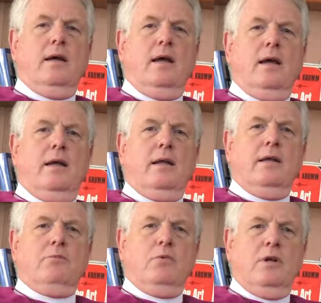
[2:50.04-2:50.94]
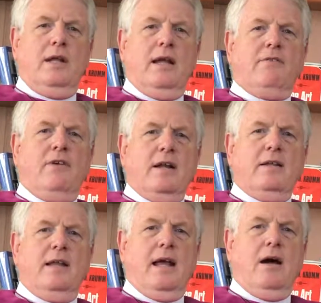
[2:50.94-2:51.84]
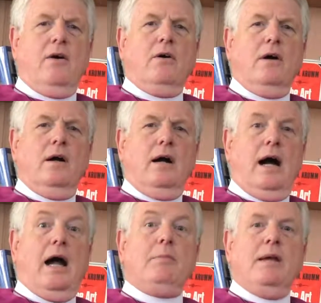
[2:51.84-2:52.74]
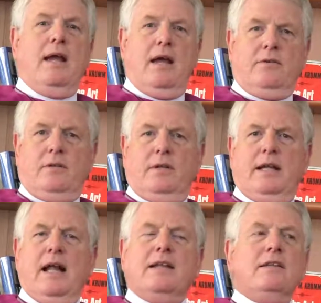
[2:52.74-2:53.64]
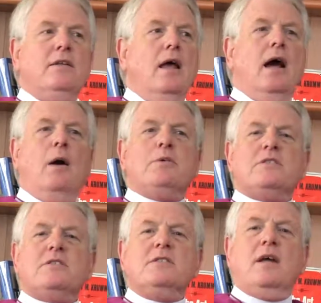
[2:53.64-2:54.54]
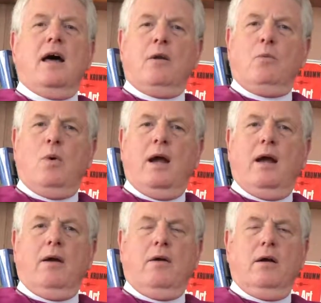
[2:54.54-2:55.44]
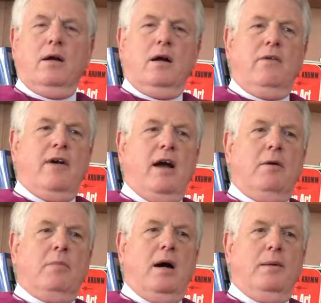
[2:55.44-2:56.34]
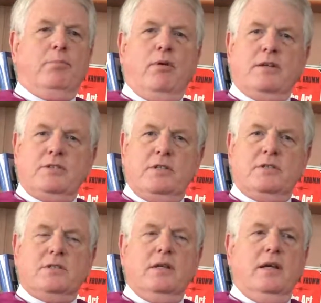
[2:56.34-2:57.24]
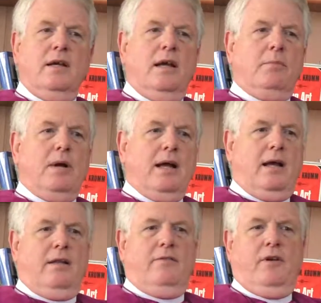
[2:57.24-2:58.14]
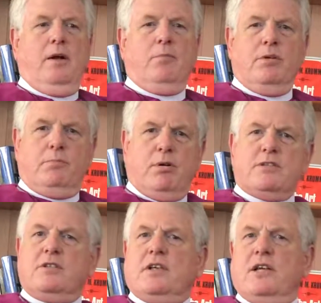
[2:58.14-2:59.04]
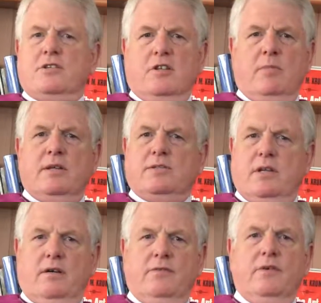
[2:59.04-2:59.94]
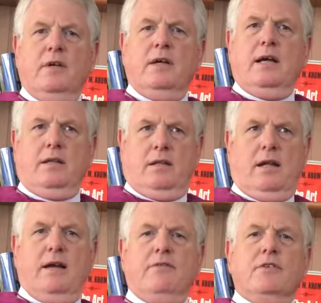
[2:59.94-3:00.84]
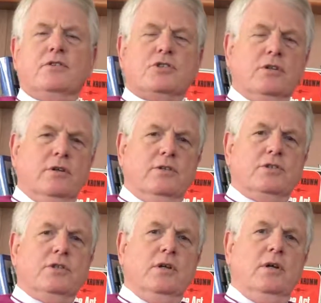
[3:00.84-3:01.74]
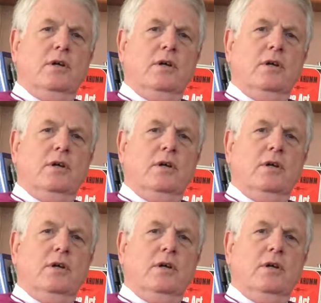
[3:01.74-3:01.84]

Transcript: And it really affected how I began to lead. I was just not aware of how my presence and my kind of presentation of myself in the life of the church